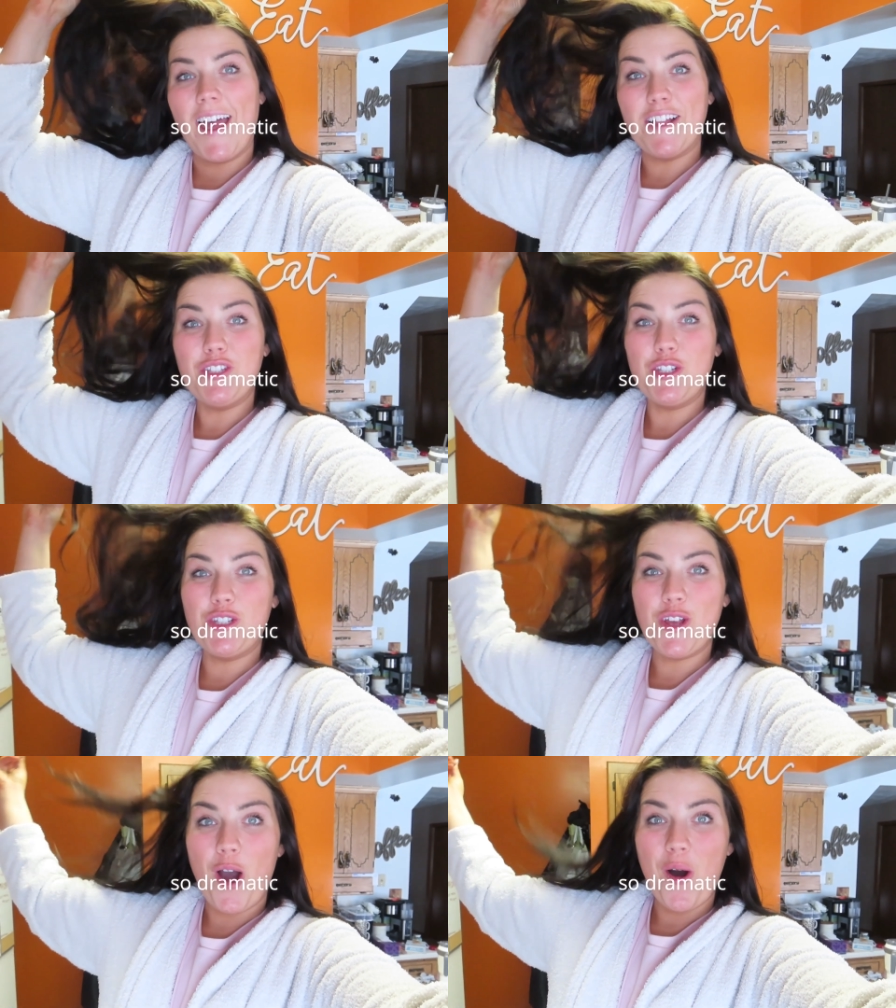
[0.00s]
that's
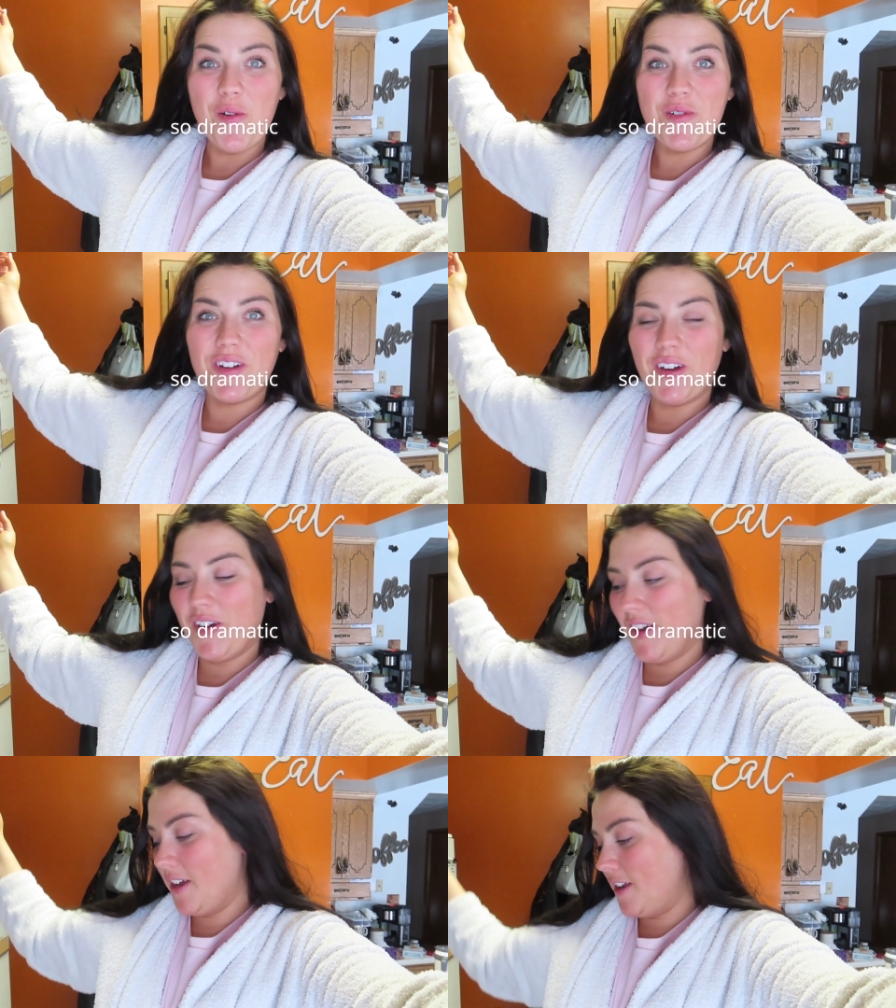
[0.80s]
so
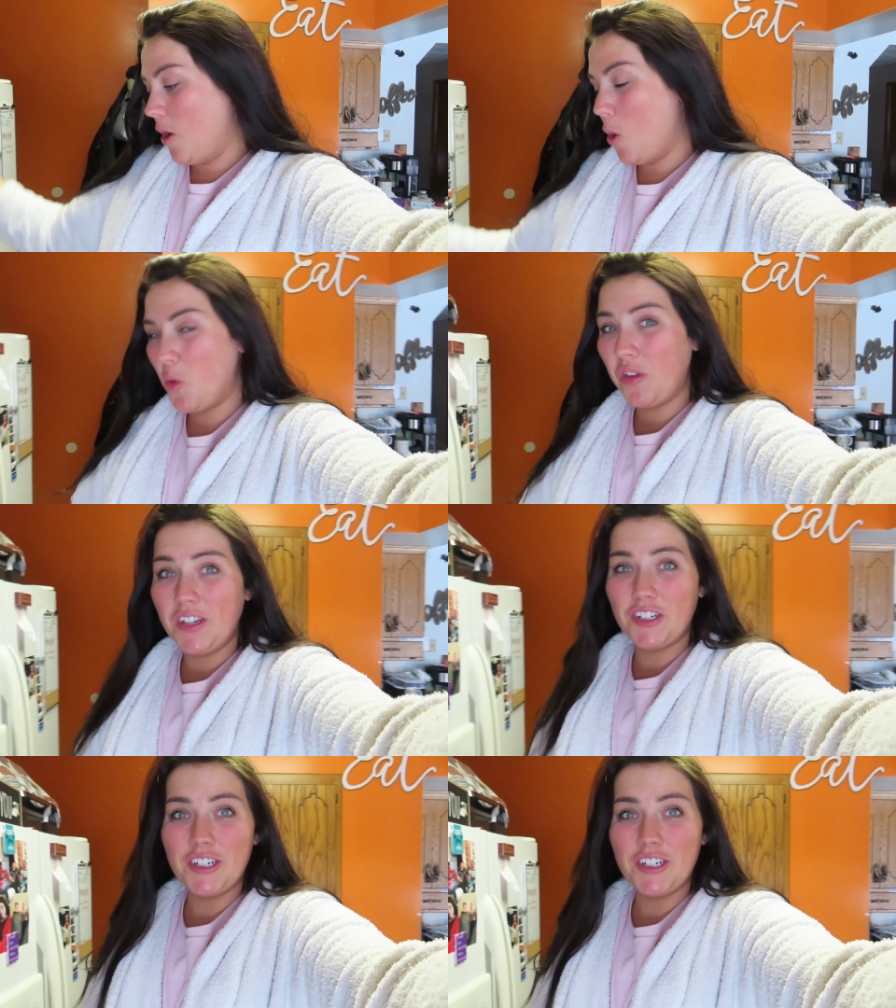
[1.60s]
good. Holy.